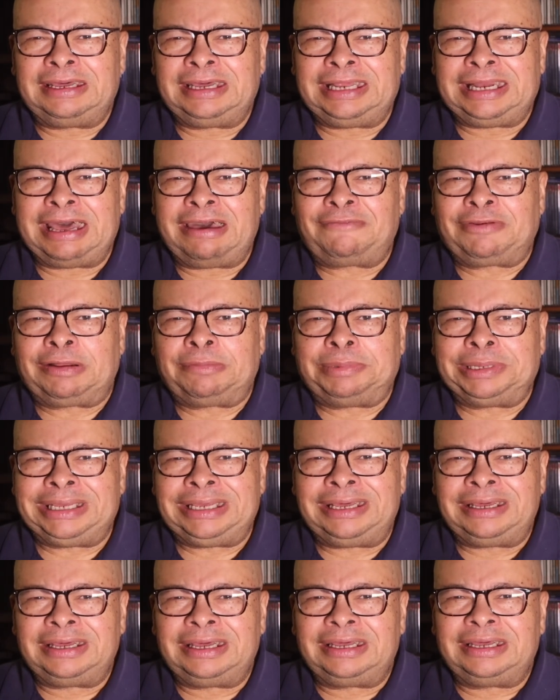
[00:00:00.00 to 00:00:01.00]

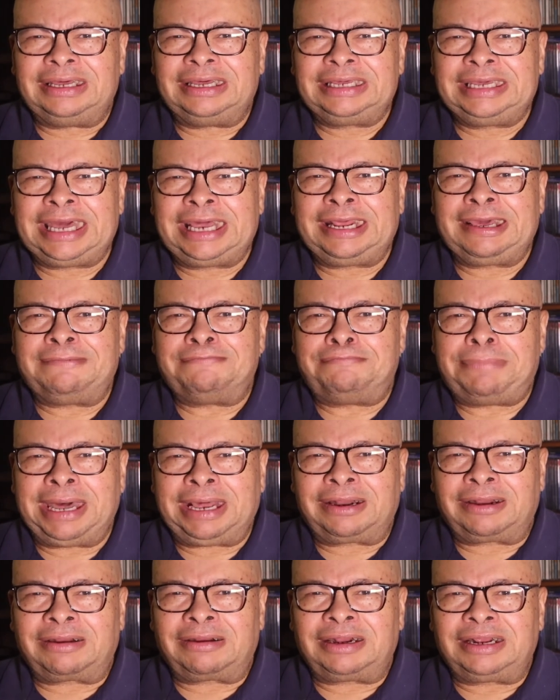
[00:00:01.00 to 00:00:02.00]
inevitably getting
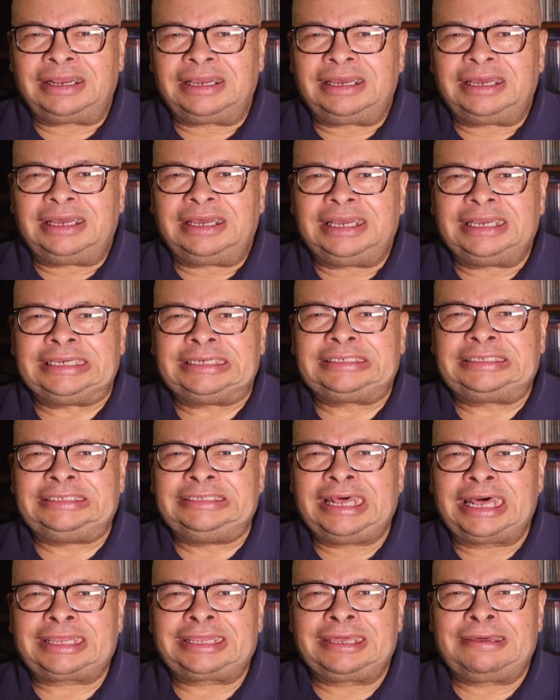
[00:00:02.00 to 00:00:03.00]
better is
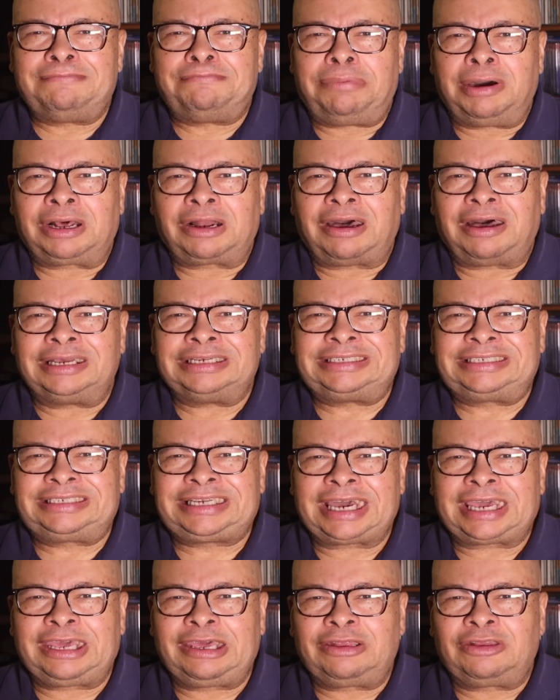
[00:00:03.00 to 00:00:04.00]
nothing but a
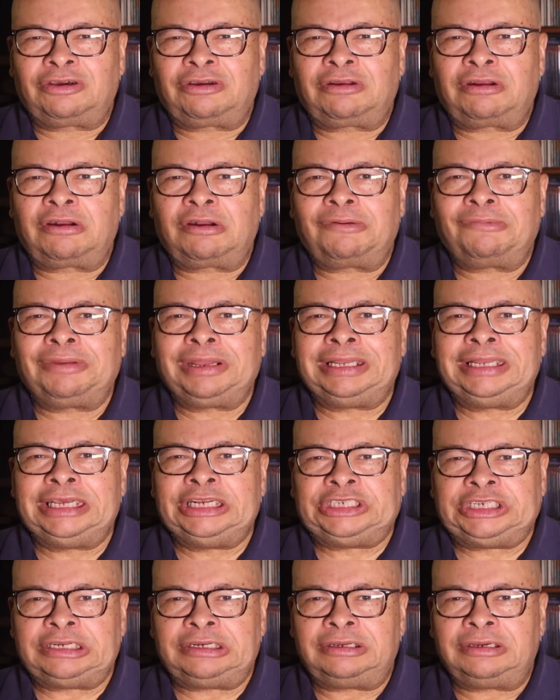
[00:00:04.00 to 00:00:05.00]
secular
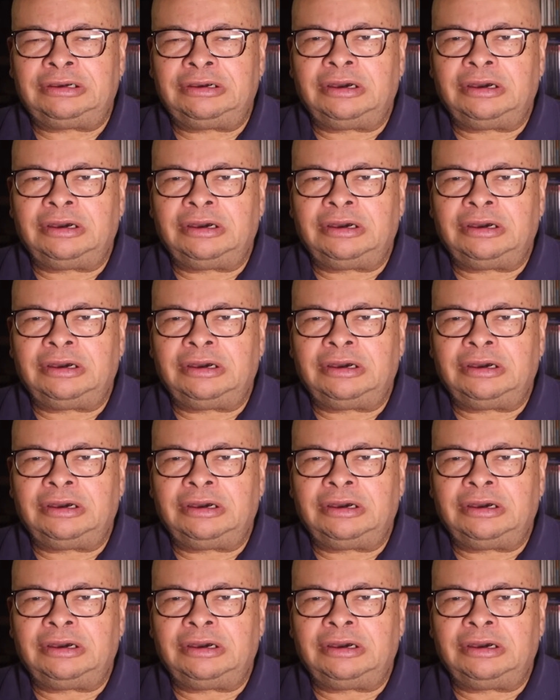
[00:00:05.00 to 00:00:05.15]
religion,